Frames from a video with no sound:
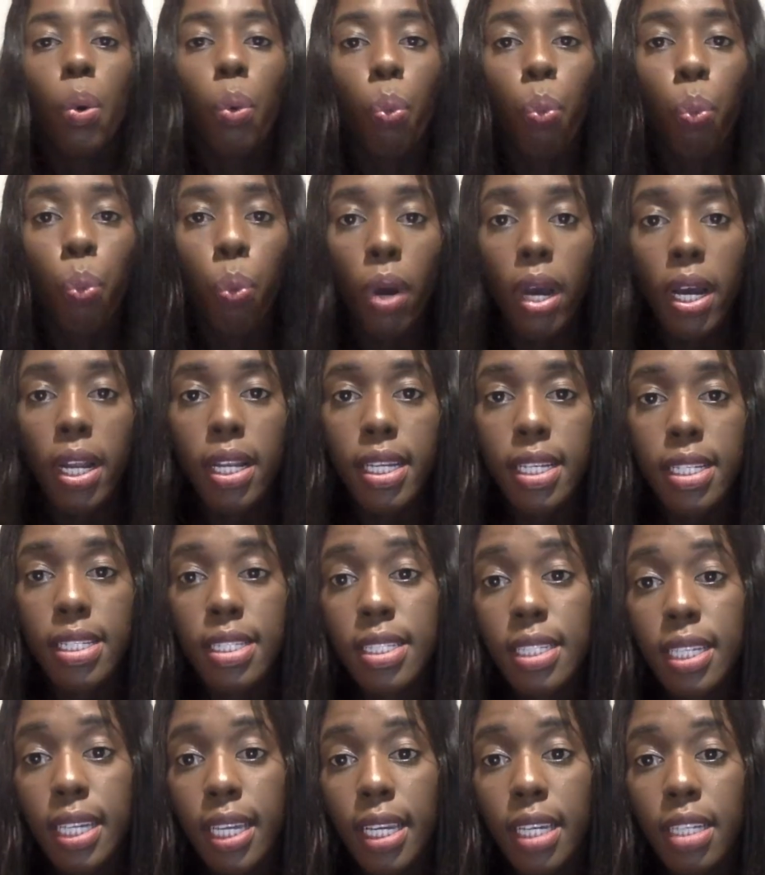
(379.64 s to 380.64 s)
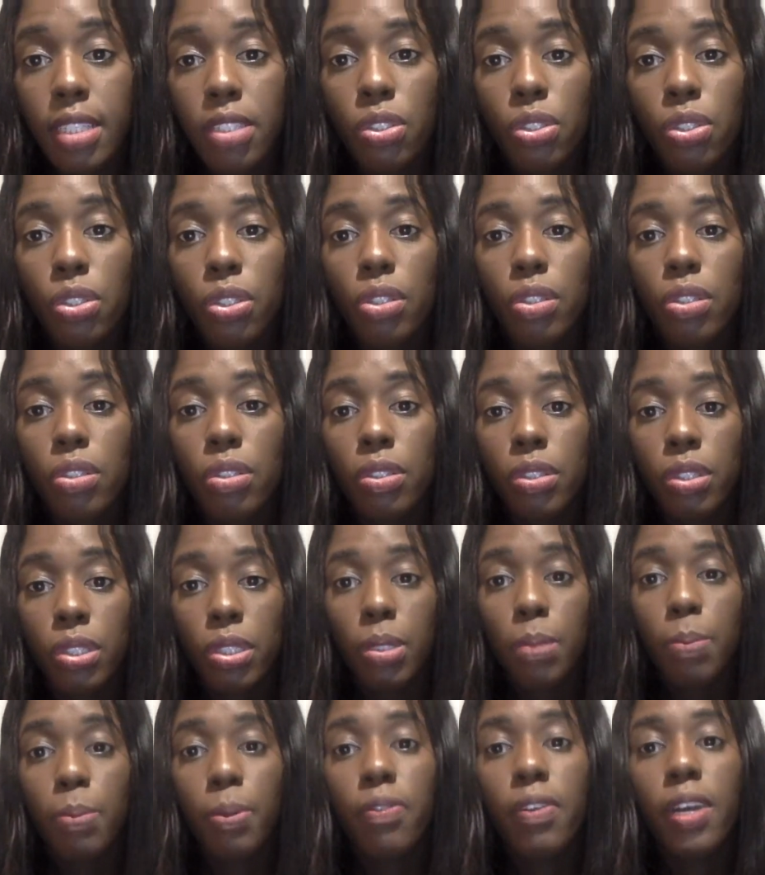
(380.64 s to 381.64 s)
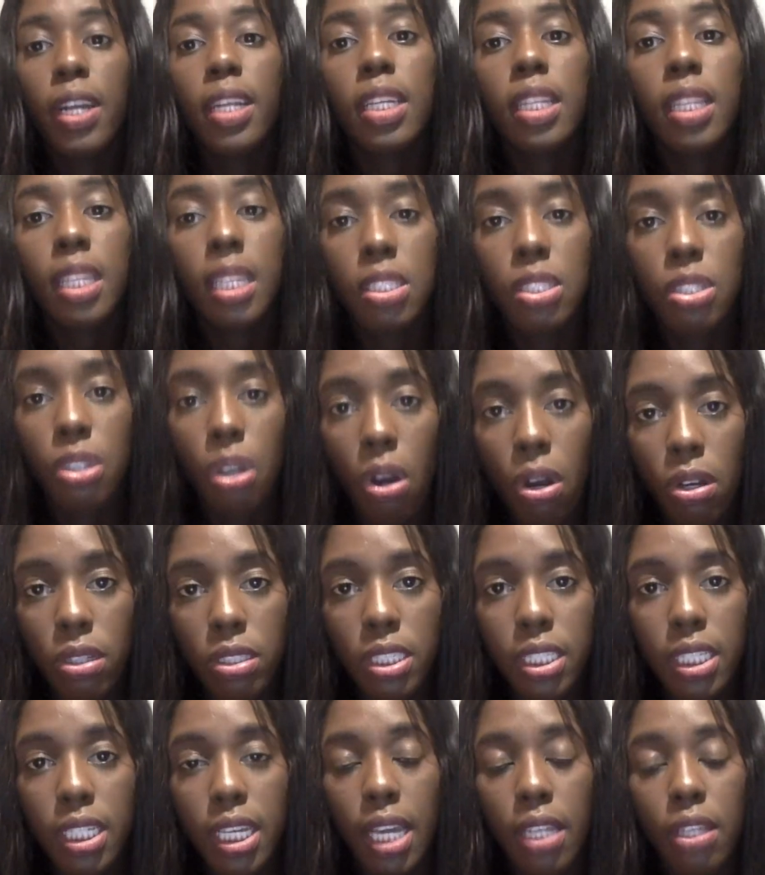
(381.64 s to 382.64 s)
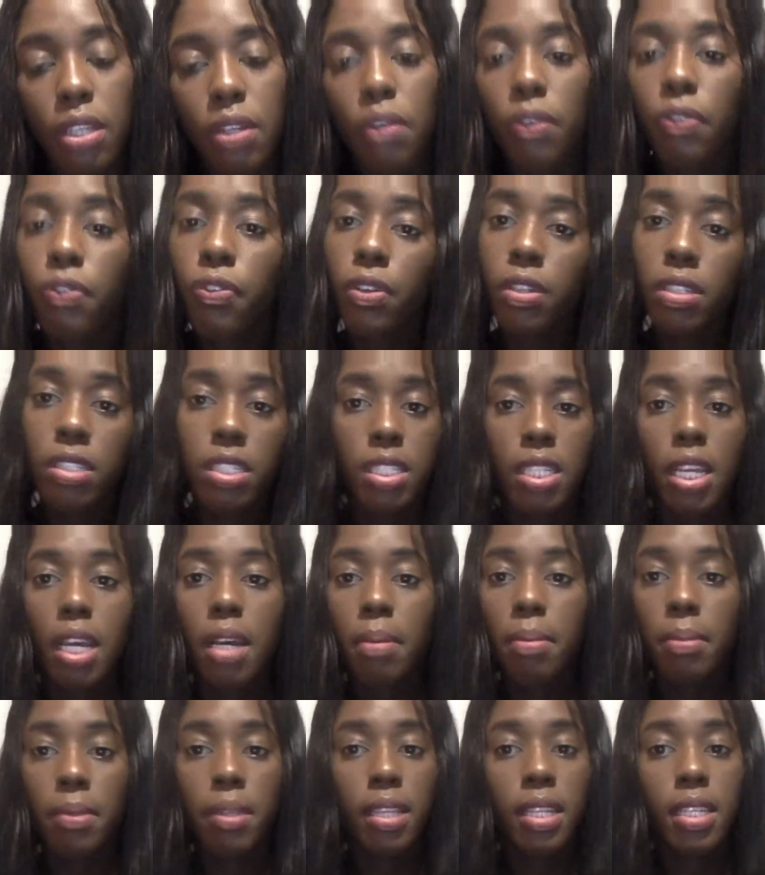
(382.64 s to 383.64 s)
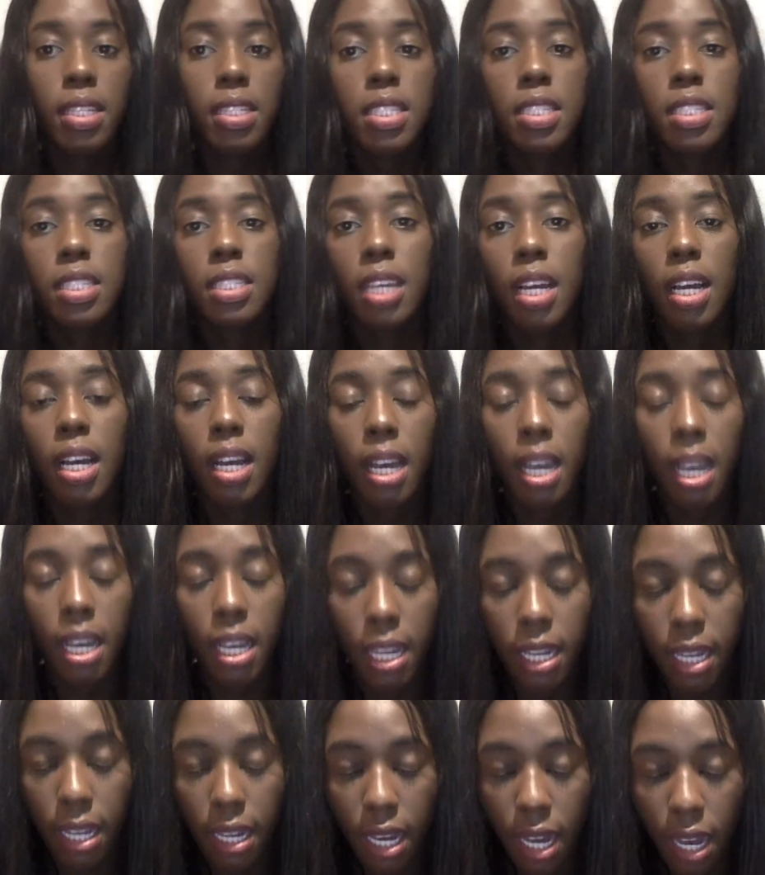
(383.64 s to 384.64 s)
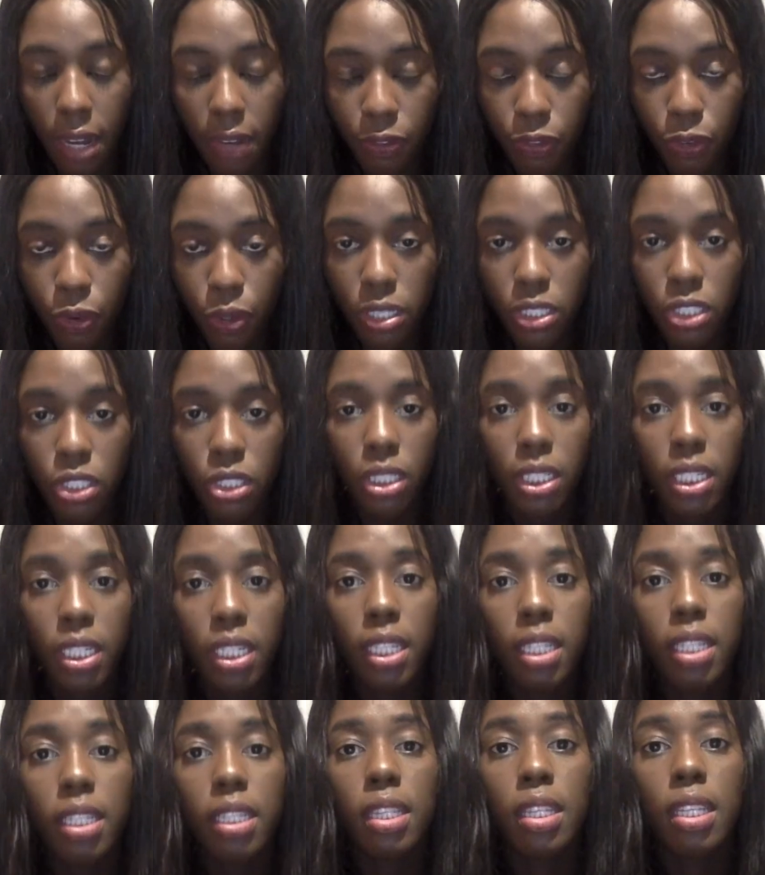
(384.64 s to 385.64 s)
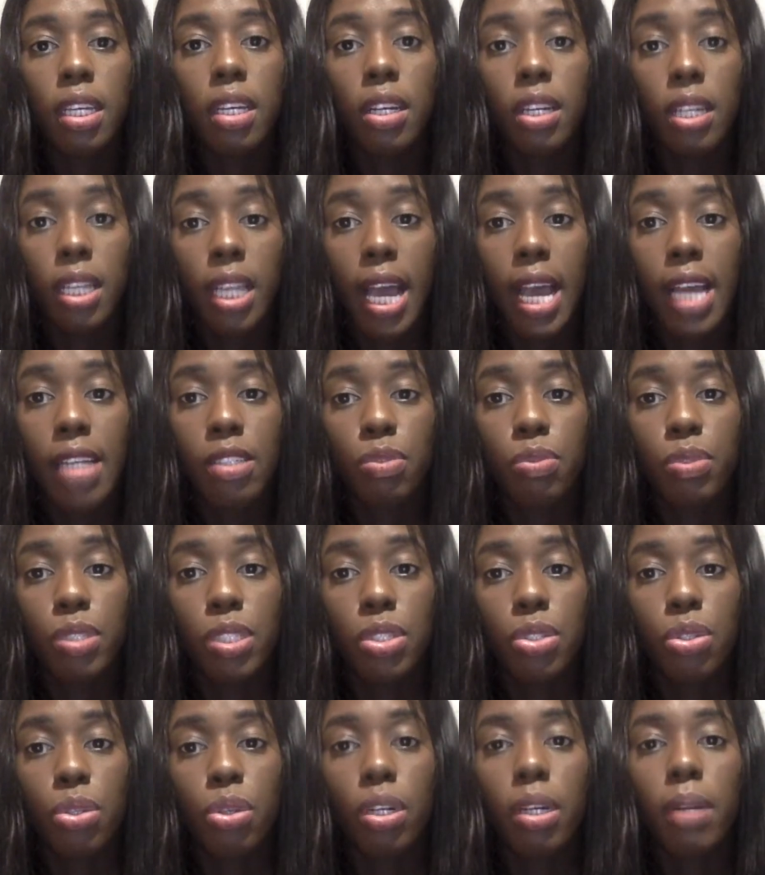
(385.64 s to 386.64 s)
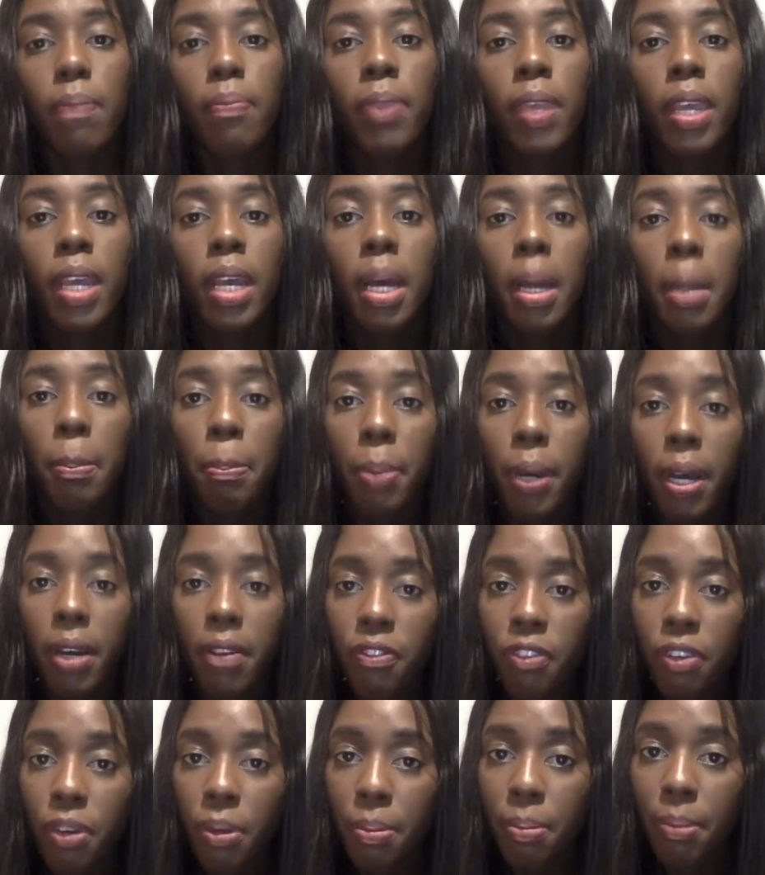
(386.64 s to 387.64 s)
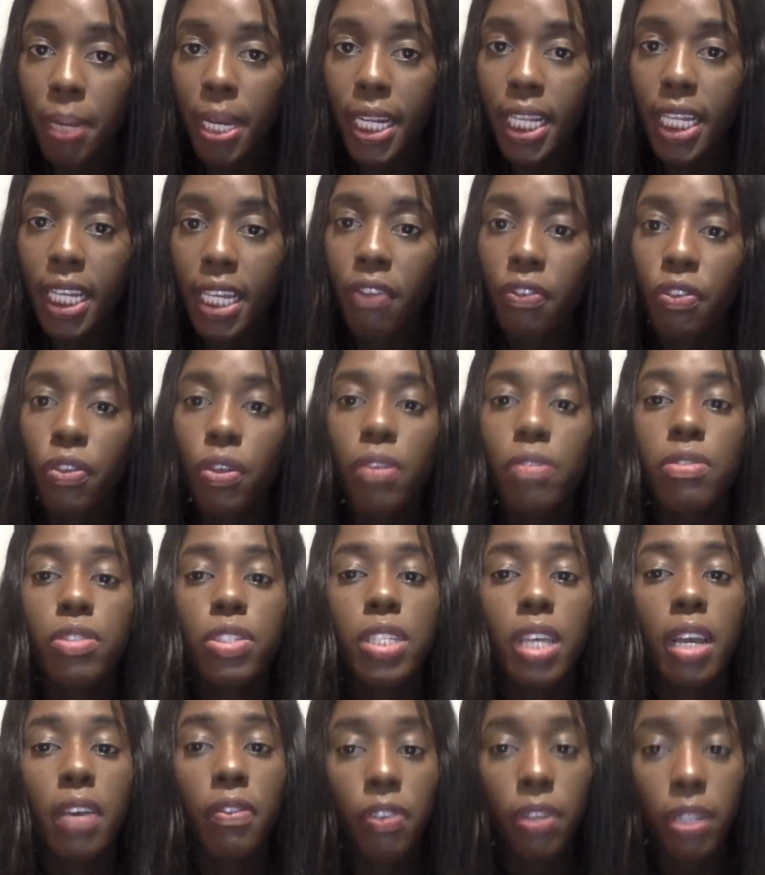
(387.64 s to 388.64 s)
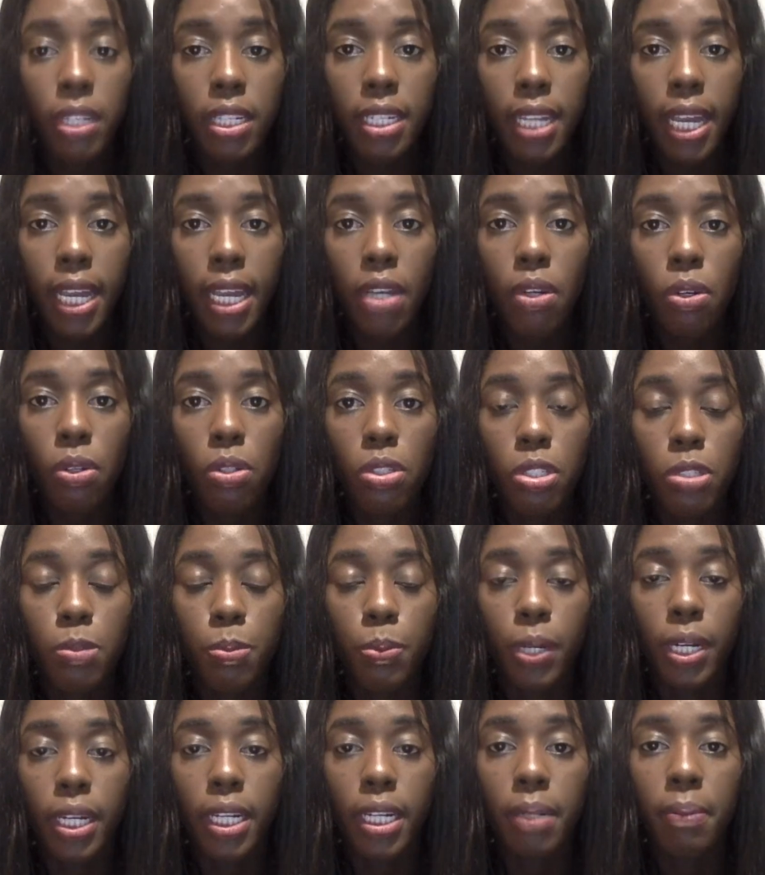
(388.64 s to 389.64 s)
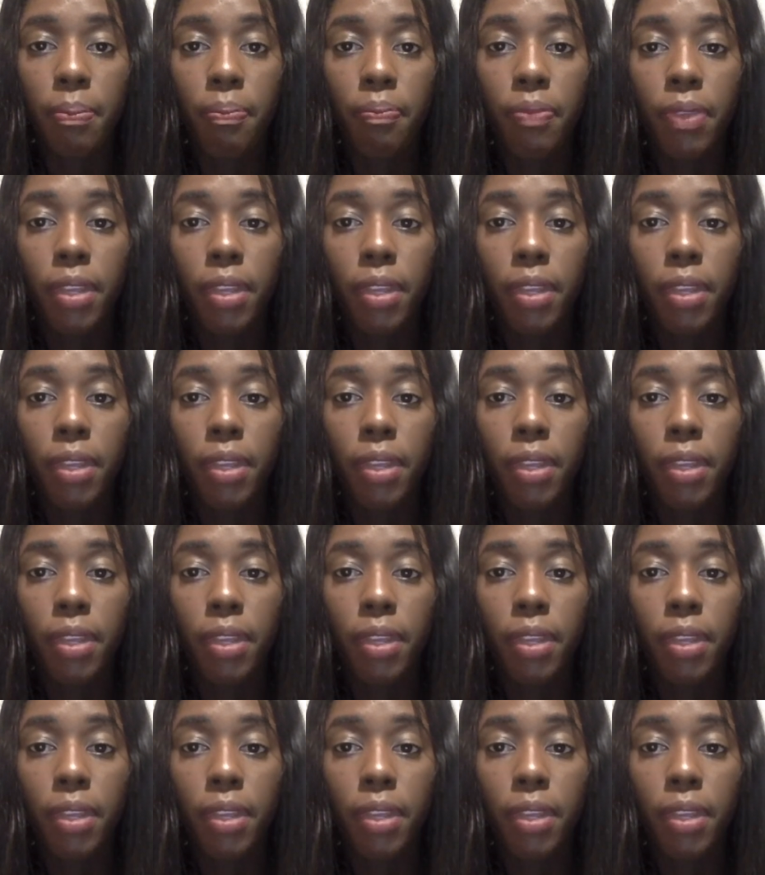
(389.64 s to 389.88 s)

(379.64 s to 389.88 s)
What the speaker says: What is the answer to preventing this altogether? For some, this is unfortunately their last resort. But for many, if you've suffered an ankle sprain,